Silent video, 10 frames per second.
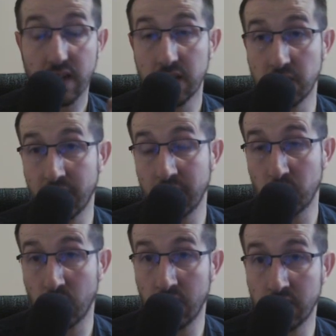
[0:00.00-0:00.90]
If I am
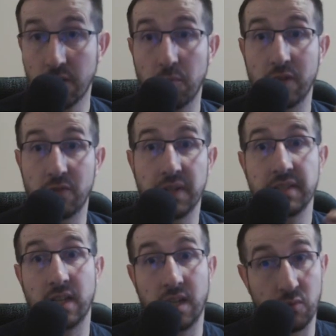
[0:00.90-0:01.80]
wrong, my
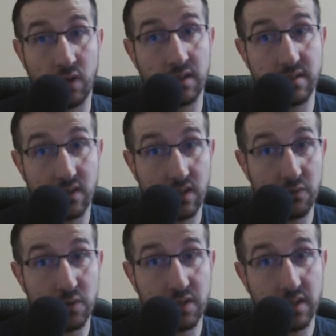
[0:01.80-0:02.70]
friend, I'm really sorry
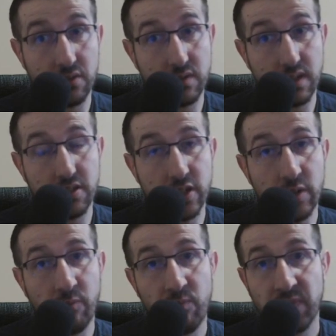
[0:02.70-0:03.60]
for the accusation,
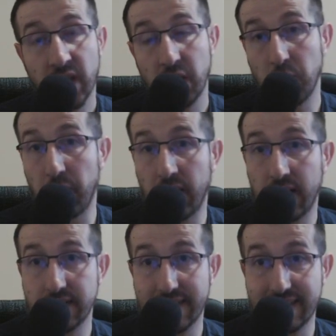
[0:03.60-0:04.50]

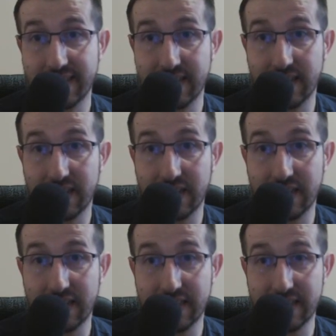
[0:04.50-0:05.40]
but
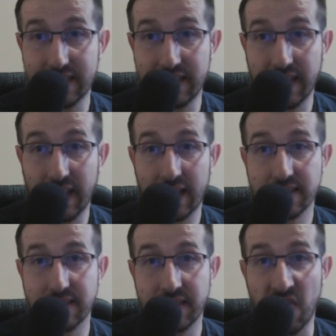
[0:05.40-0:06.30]
he
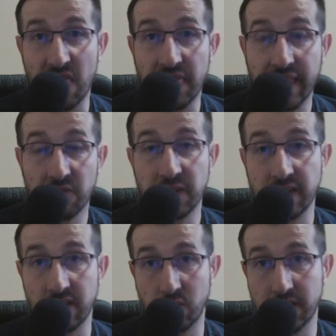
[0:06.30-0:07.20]
has
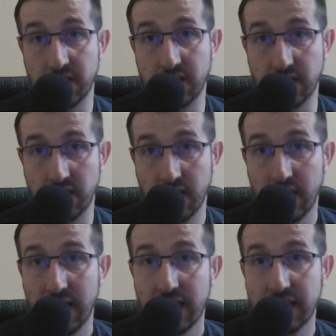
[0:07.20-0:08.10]
nothing right here.
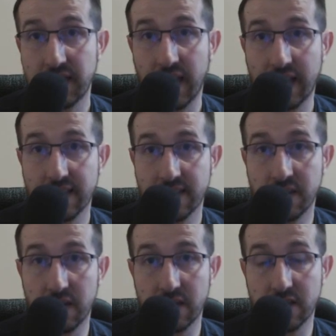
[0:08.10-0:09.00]
He has
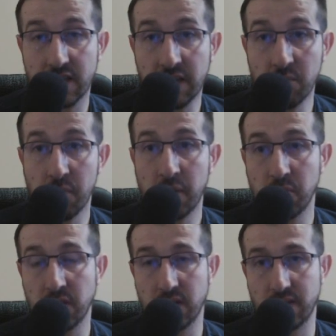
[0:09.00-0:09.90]
the team
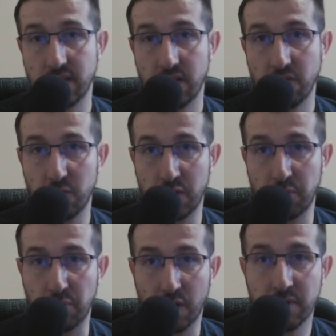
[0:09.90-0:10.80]
members for a
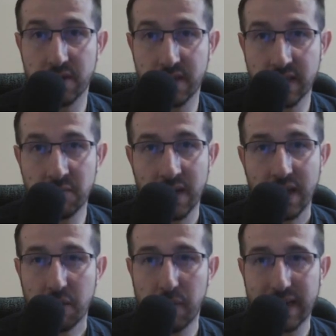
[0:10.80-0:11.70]
proper team,
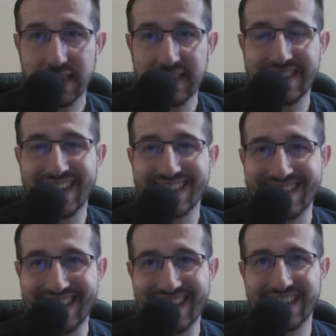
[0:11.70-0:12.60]
but he does
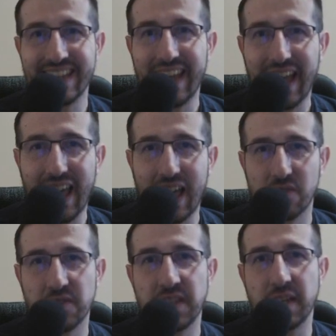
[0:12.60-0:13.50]
not
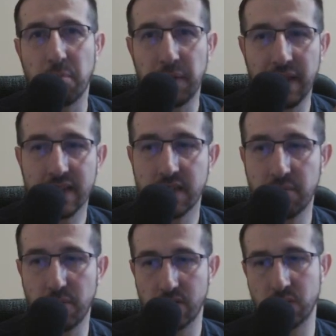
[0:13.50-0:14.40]
have the ability
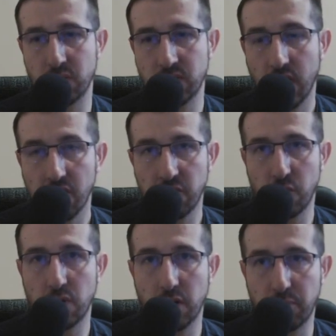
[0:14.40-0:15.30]
bonus
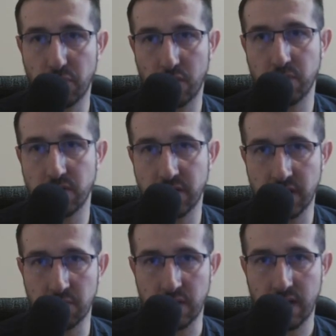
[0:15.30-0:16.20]
for a proper
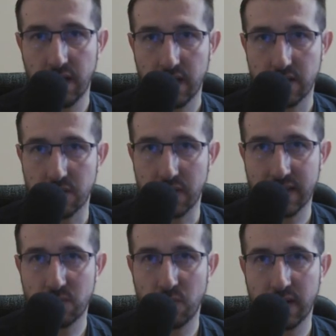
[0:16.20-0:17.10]
team. So
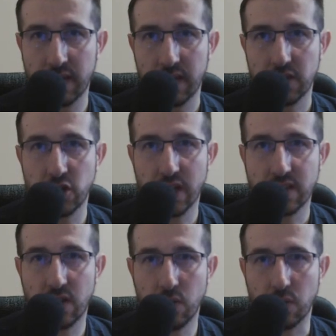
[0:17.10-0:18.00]
that's why,
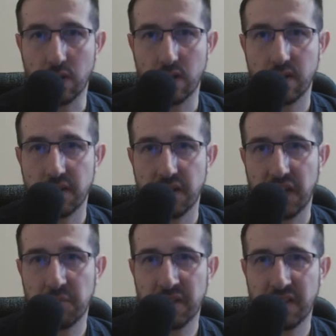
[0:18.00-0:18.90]
just look.
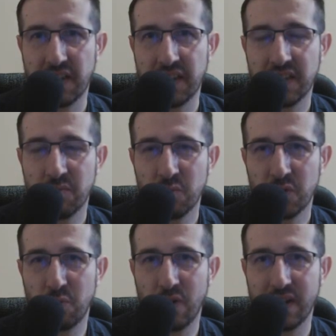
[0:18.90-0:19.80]
I mean, I hit him
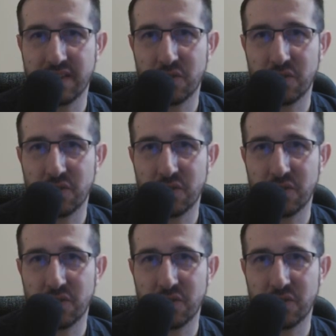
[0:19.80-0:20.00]
with what?